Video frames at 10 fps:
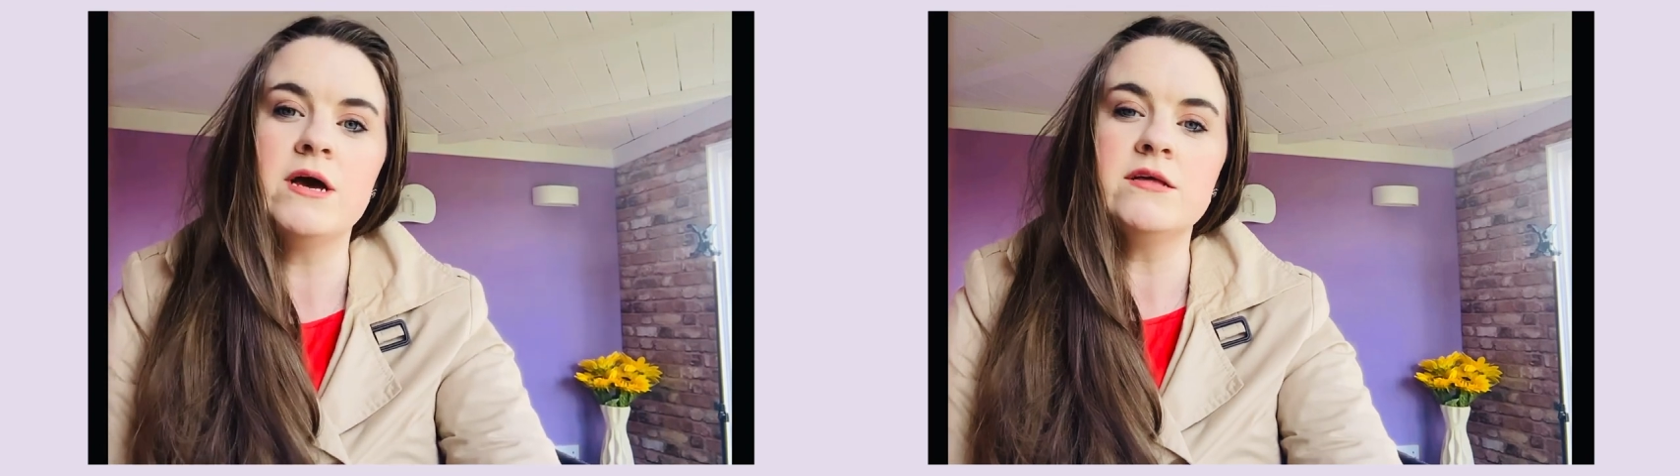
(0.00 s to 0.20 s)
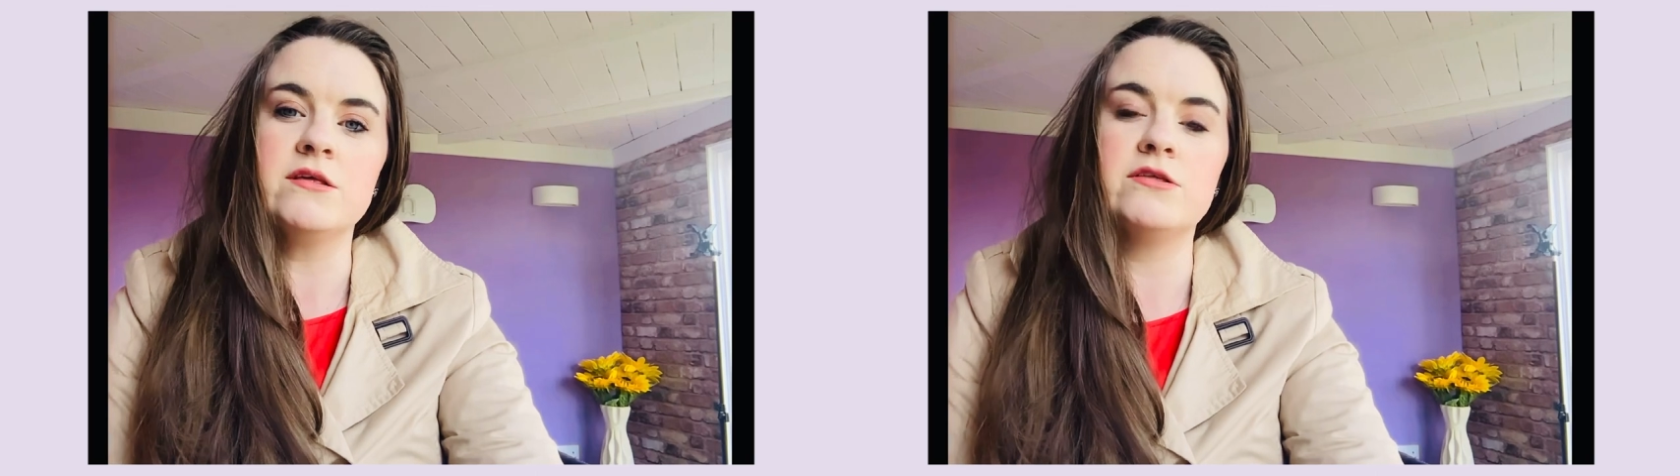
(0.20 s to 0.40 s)

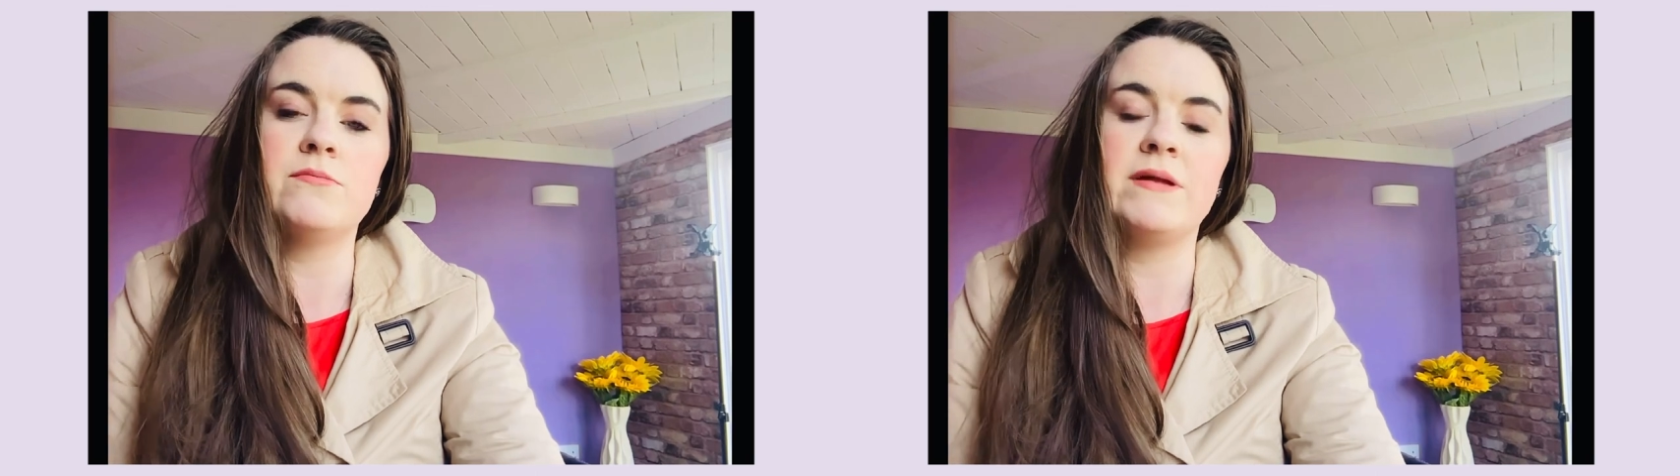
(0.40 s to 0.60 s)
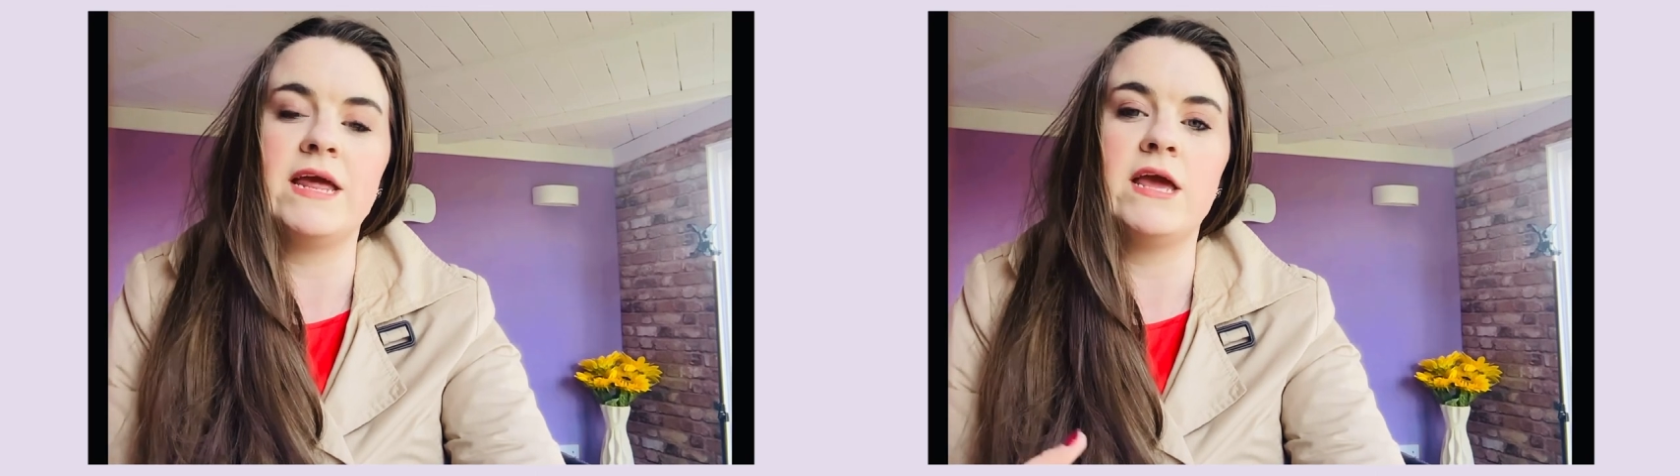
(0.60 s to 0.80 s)
So
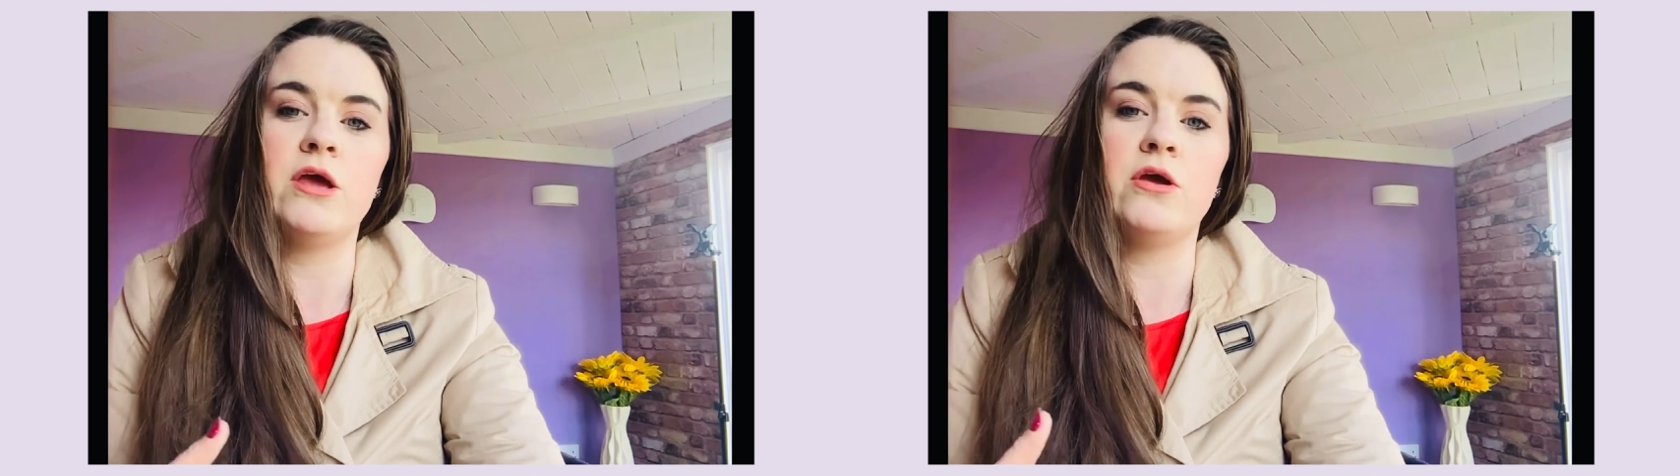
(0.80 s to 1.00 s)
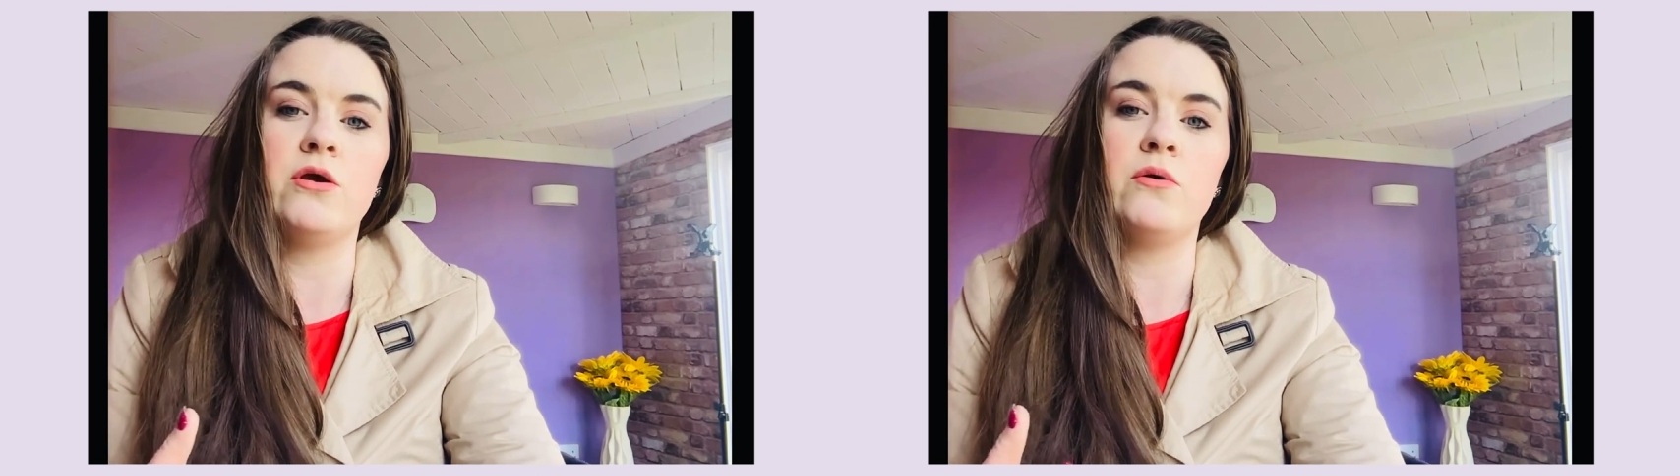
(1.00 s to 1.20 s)
somebody
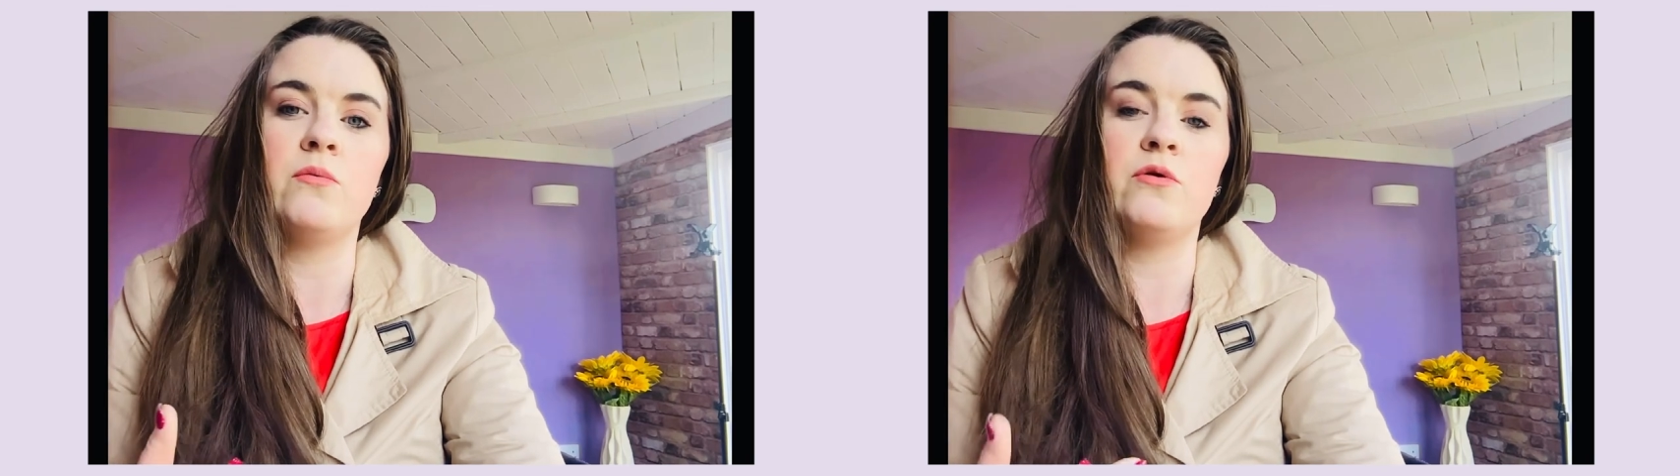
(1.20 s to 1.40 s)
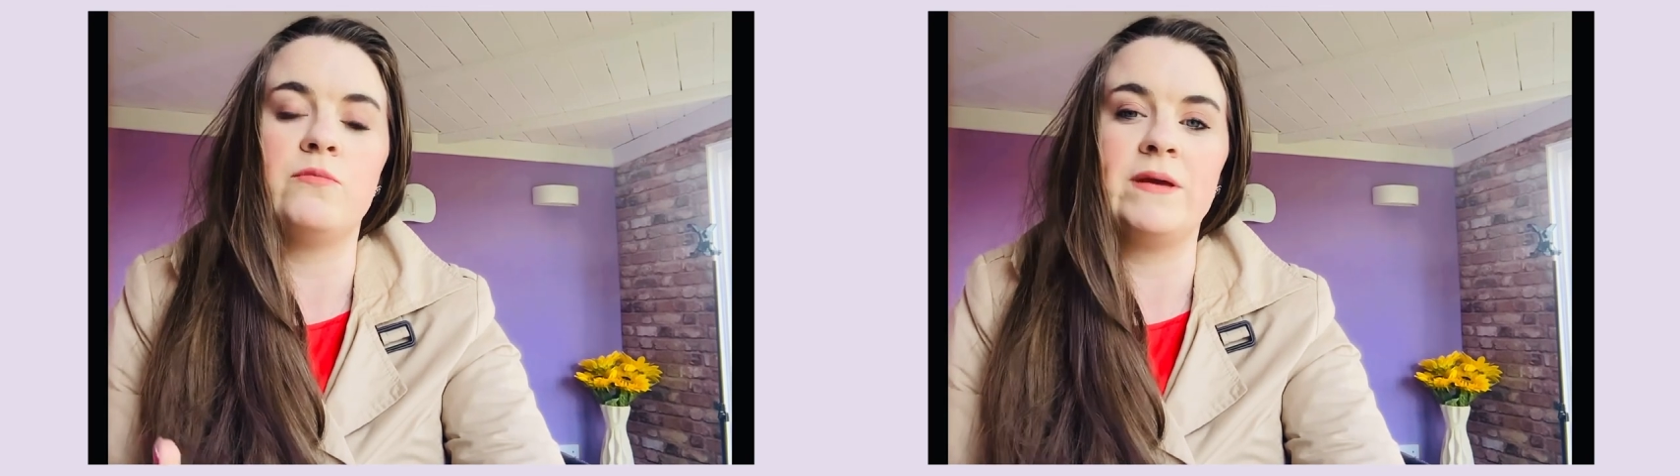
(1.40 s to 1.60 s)
who
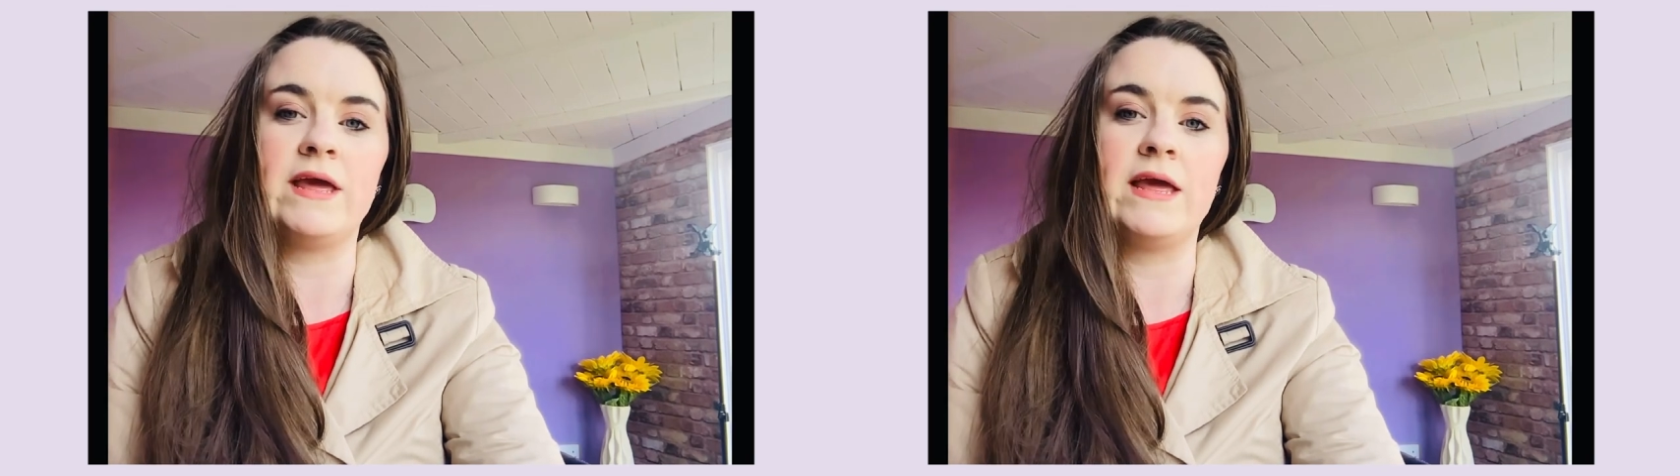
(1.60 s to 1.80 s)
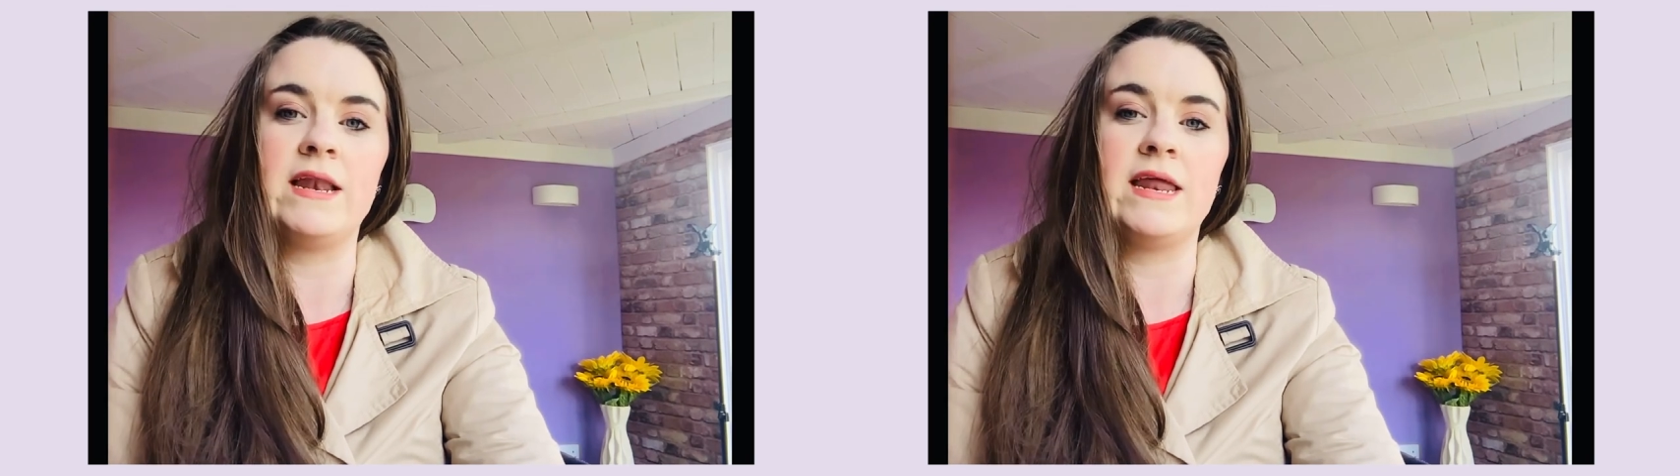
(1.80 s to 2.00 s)
would be